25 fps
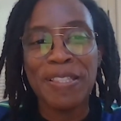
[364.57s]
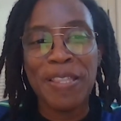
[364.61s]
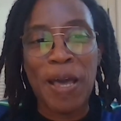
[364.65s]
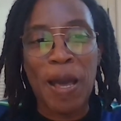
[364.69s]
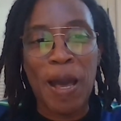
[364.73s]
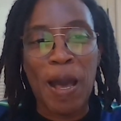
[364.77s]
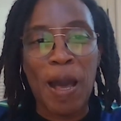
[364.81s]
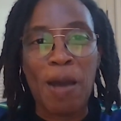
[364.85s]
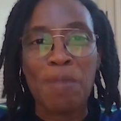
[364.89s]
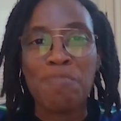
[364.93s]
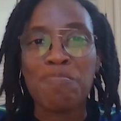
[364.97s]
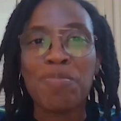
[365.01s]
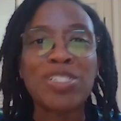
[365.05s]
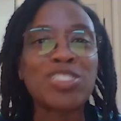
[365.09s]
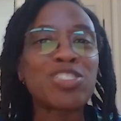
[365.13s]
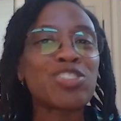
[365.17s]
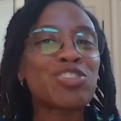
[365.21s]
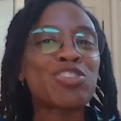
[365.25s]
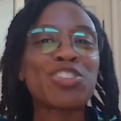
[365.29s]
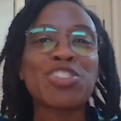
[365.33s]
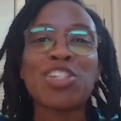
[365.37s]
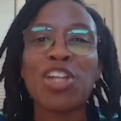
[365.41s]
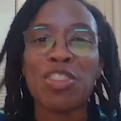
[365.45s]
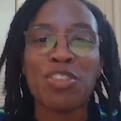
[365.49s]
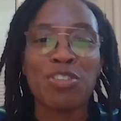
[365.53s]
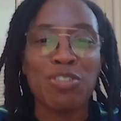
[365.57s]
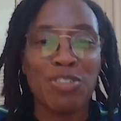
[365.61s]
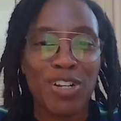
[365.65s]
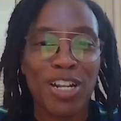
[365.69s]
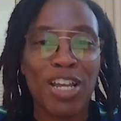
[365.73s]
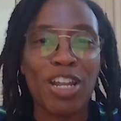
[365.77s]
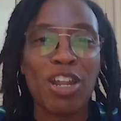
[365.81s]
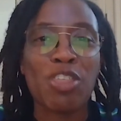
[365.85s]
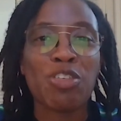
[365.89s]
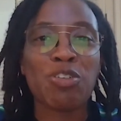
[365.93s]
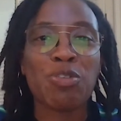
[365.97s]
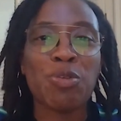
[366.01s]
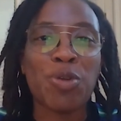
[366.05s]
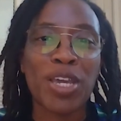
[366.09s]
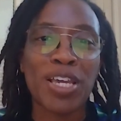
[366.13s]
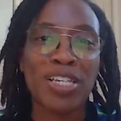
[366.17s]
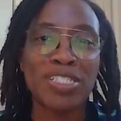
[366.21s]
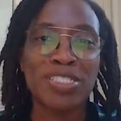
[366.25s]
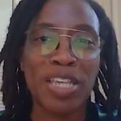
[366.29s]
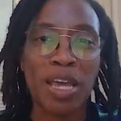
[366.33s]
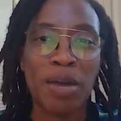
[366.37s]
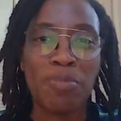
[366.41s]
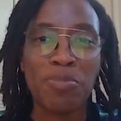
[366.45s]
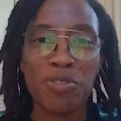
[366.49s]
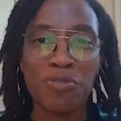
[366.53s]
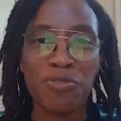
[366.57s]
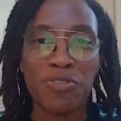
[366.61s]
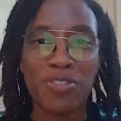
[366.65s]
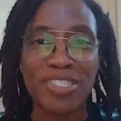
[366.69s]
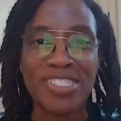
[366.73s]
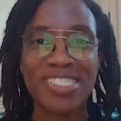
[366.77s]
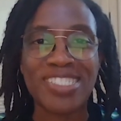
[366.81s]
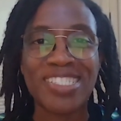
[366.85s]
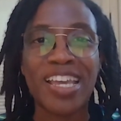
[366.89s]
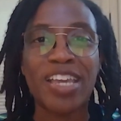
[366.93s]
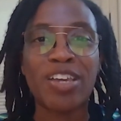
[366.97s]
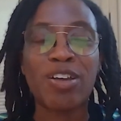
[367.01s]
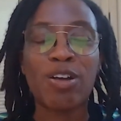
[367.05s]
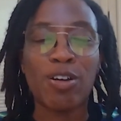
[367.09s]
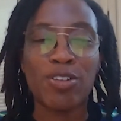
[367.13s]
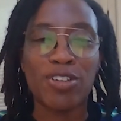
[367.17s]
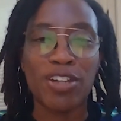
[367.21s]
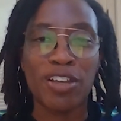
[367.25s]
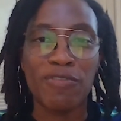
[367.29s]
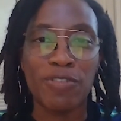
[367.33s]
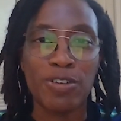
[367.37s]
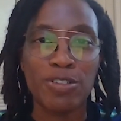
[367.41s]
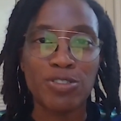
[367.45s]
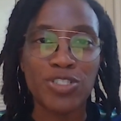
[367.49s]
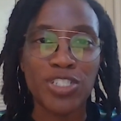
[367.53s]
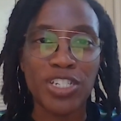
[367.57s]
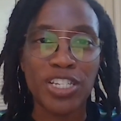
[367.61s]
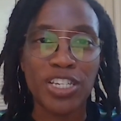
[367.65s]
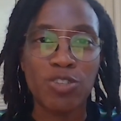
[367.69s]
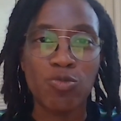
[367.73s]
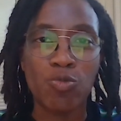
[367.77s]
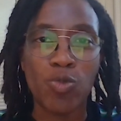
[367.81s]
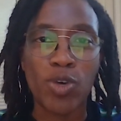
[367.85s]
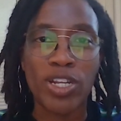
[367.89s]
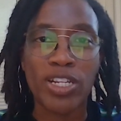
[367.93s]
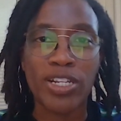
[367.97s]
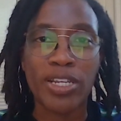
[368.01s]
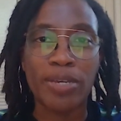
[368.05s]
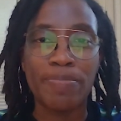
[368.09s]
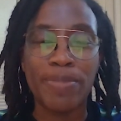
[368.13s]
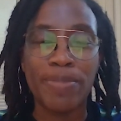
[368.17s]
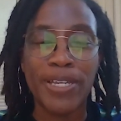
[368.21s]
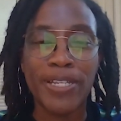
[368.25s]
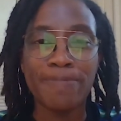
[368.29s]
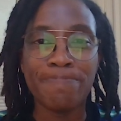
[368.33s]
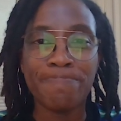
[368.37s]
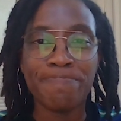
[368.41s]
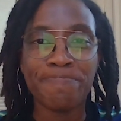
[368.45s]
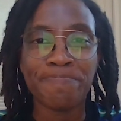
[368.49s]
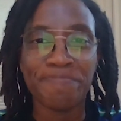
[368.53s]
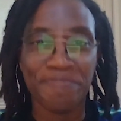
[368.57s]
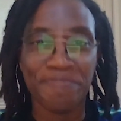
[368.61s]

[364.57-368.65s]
But just another quick example for this take on diversity and what it can mean.